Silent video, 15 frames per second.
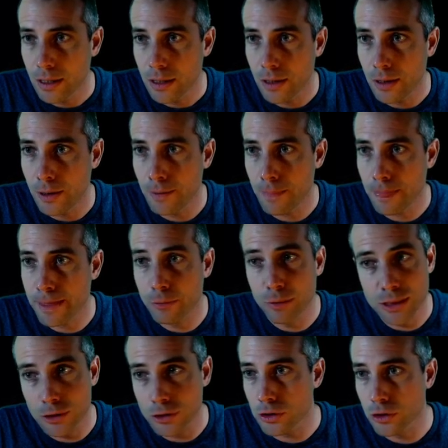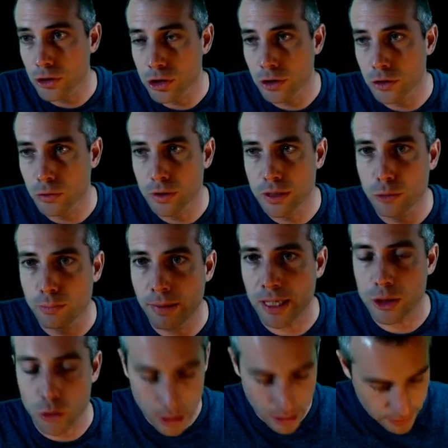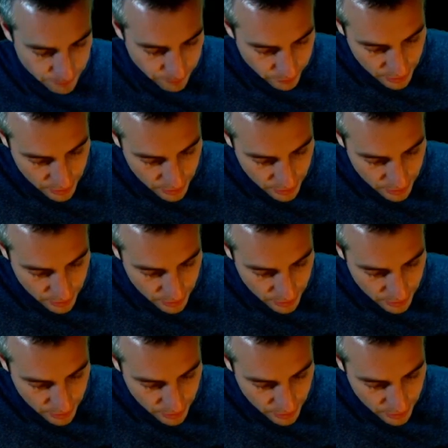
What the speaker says: there is no solution. You need to backtrack.